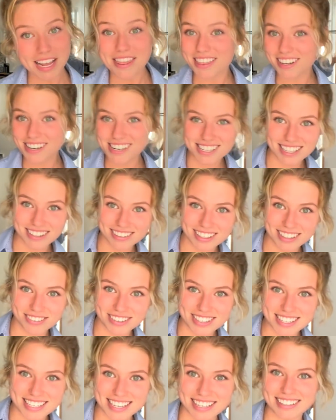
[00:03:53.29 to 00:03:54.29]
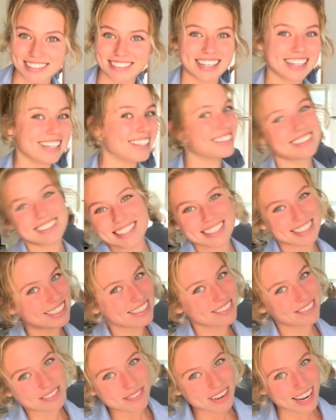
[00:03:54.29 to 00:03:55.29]
there's no difference anyways. It doesn't
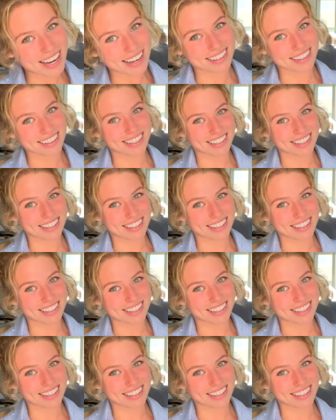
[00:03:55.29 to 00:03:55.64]
even matter.